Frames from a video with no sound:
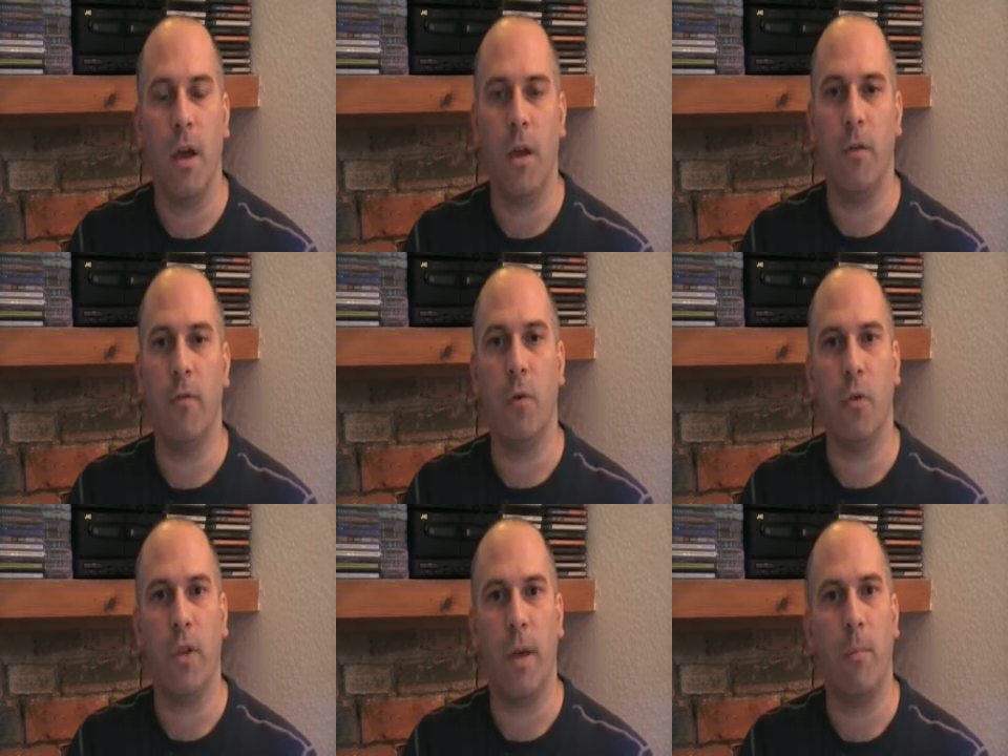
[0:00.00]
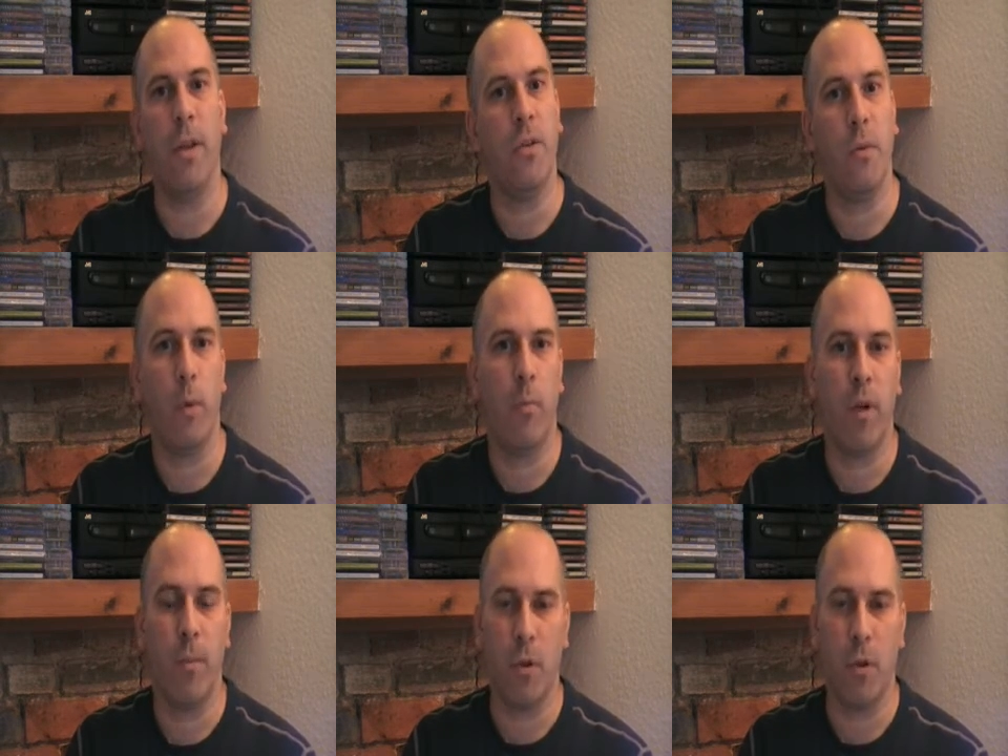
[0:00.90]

and of course that means that we're perhaps